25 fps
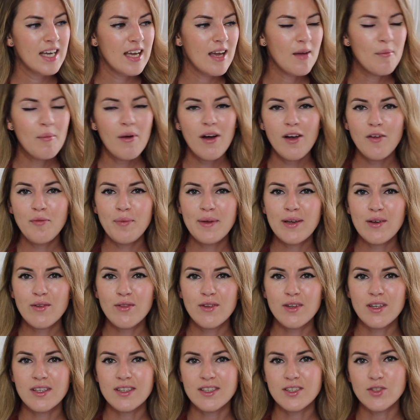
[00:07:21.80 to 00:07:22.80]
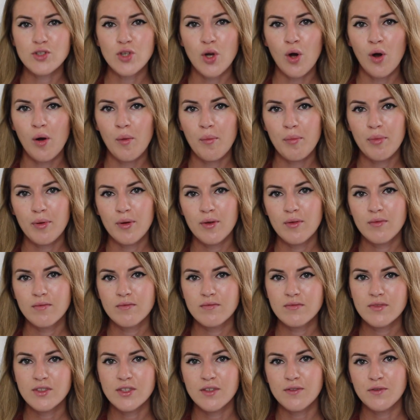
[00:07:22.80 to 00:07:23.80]
it might have been on like the top
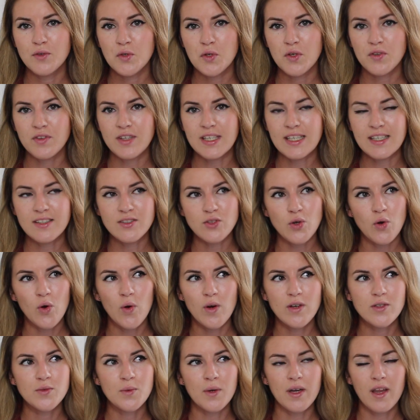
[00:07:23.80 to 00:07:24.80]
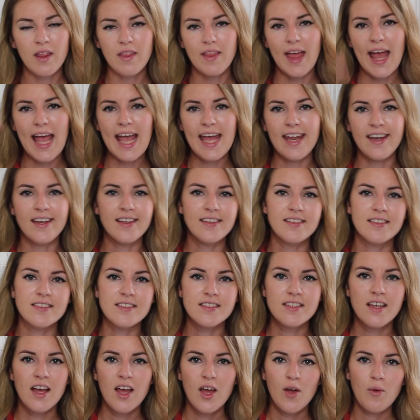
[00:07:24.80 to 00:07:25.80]
Sephora things or it was one of the
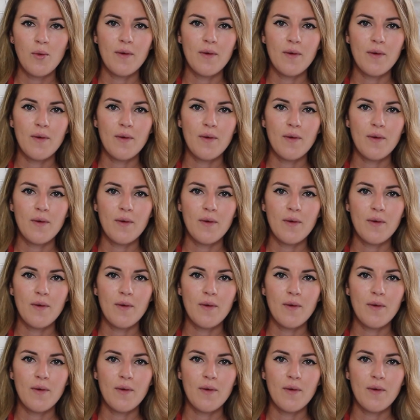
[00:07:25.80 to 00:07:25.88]
ends